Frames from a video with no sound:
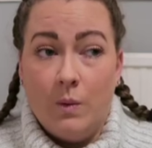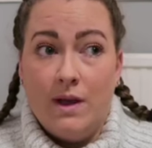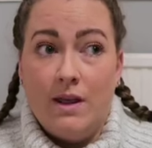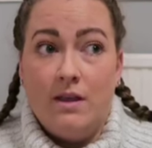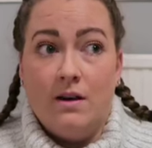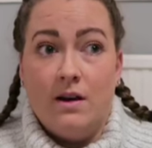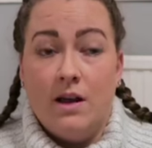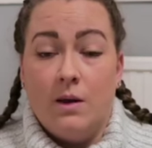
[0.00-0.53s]

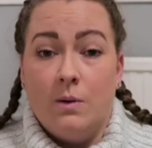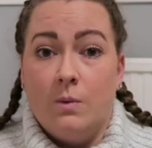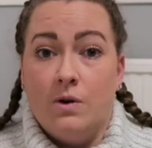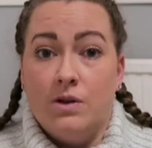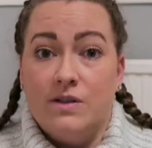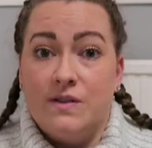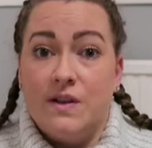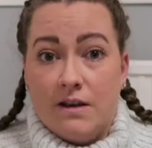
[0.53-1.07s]
whether it
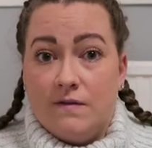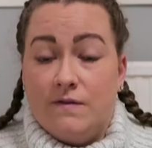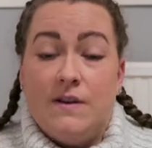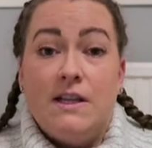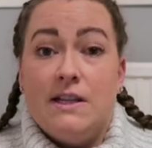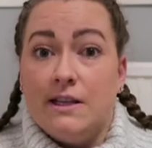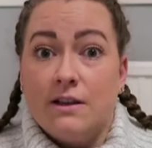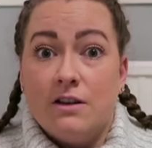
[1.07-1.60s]
was
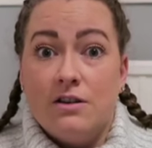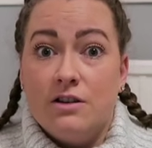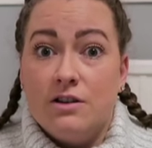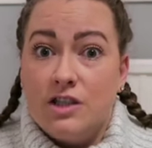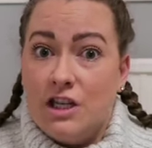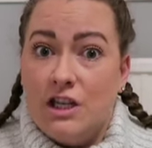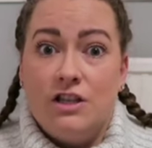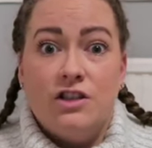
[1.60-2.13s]
feeding her,
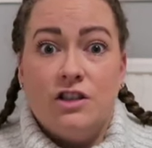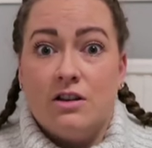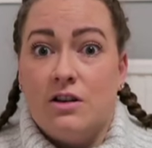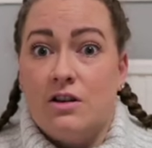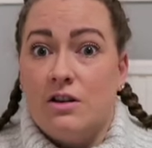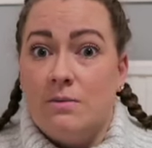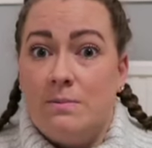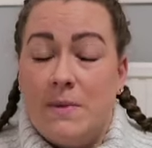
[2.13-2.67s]
changing
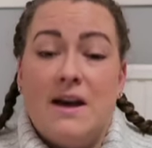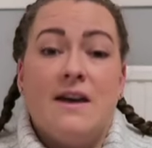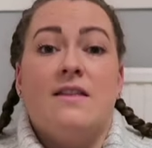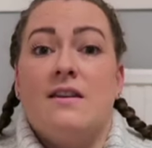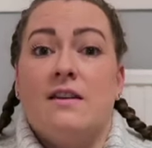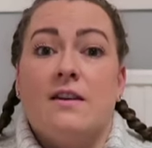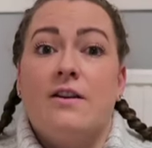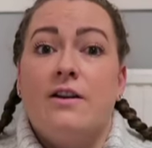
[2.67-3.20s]
her,
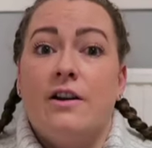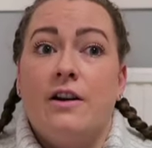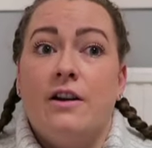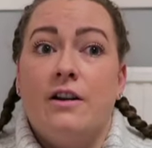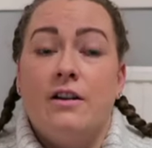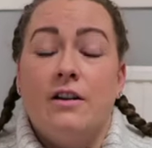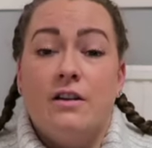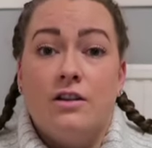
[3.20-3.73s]
bathing
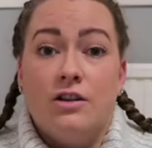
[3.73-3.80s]
her,